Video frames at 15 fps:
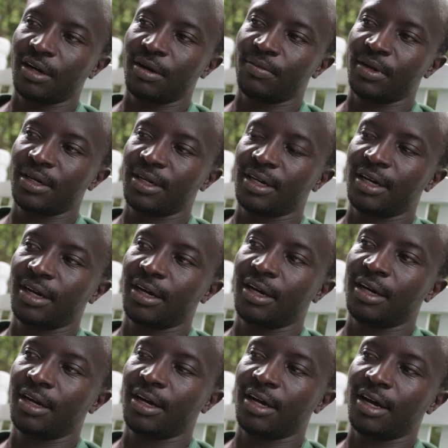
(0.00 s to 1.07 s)
America,
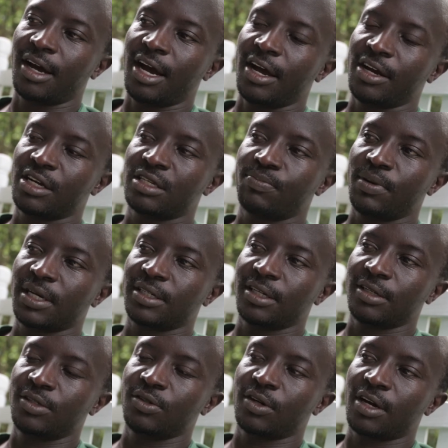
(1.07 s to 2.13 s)
I
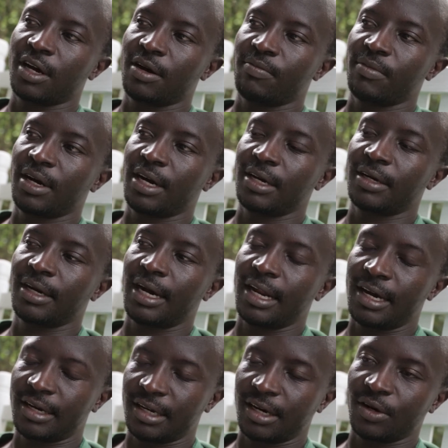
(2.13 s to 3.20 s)
expected to come and
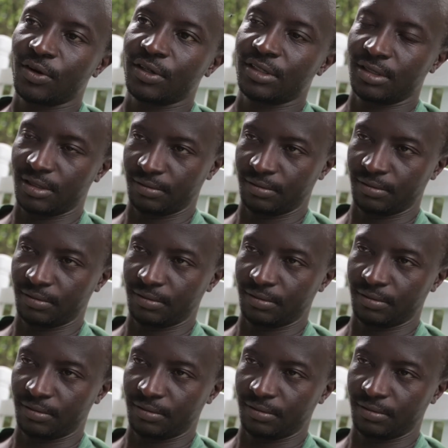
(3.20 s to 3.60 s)
learn a lot